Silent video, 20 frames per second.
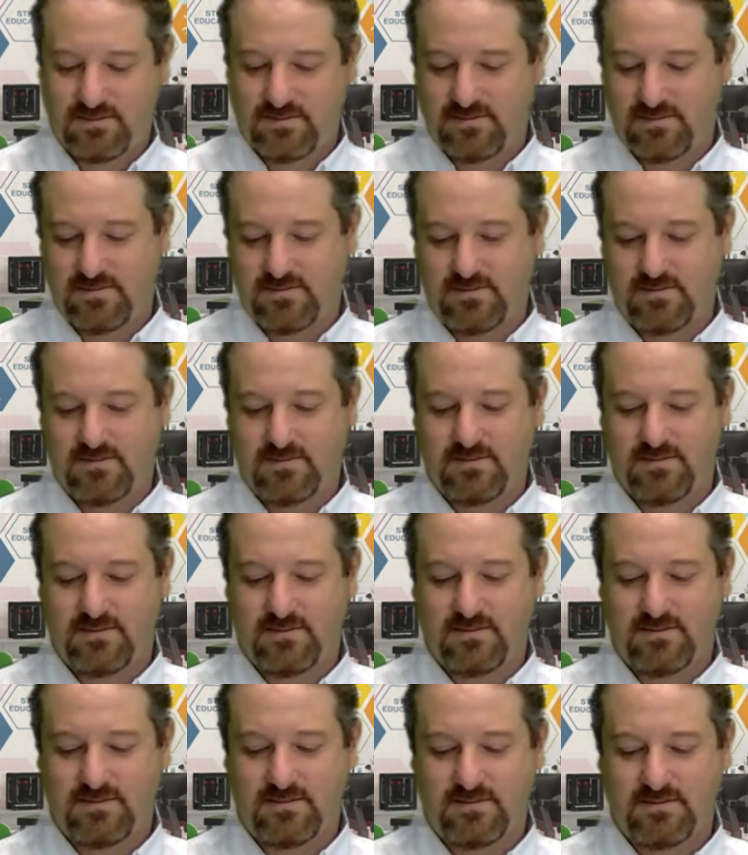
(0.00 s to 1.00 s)

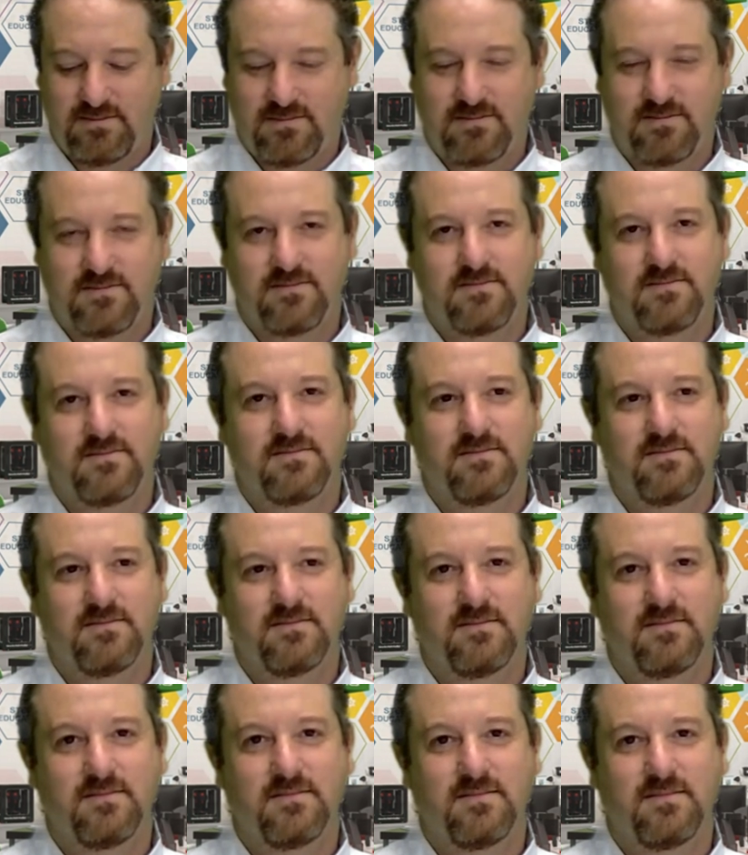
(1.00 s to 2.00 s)

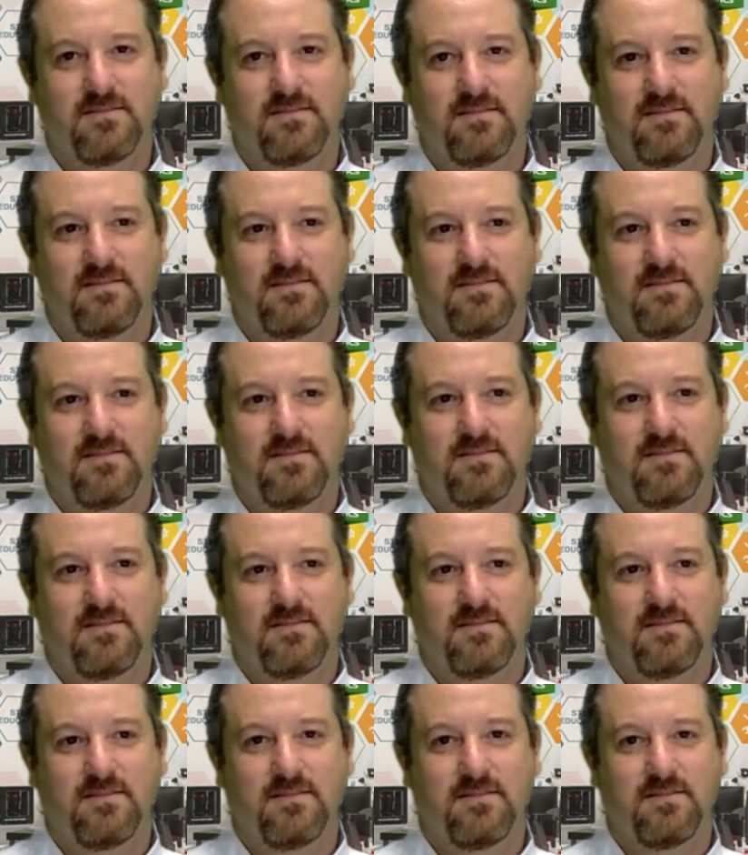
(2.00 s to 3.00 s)

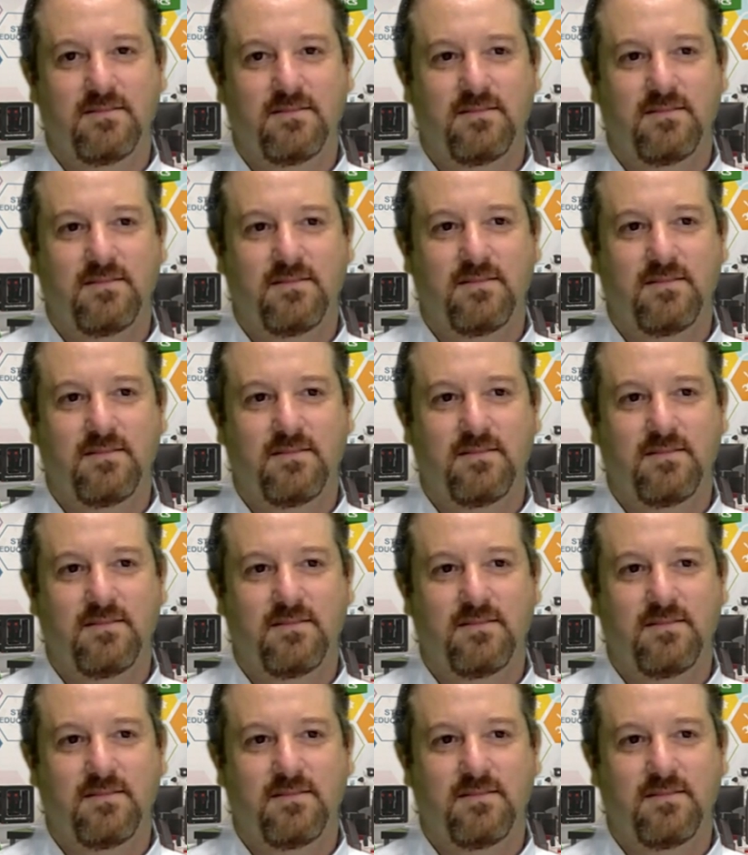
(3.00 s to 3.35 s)
No one is speaking in this clip.